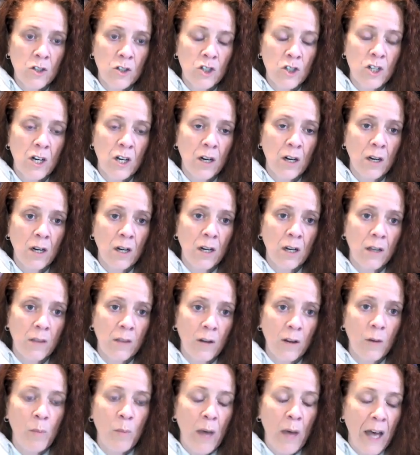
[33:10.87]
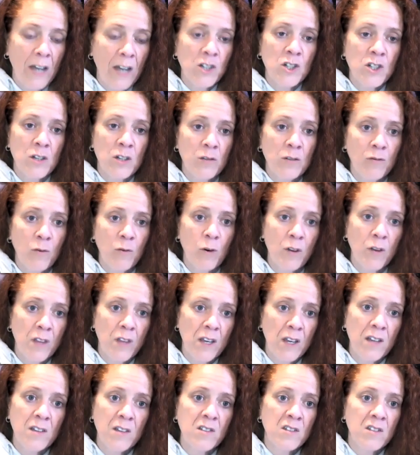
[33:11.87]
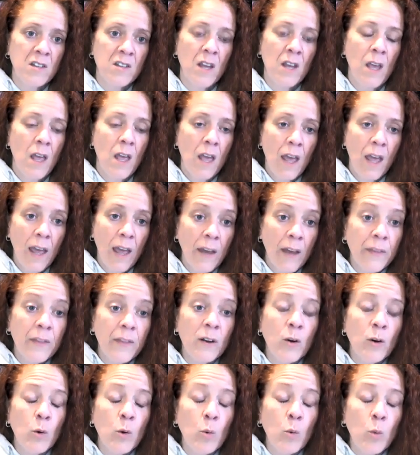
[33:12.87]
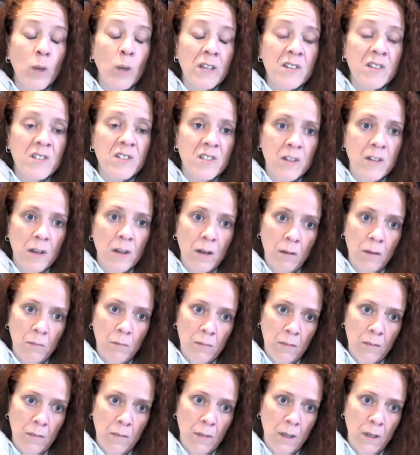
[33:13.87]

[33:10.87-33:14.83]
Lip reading: sharing their passion for this and their wisdom.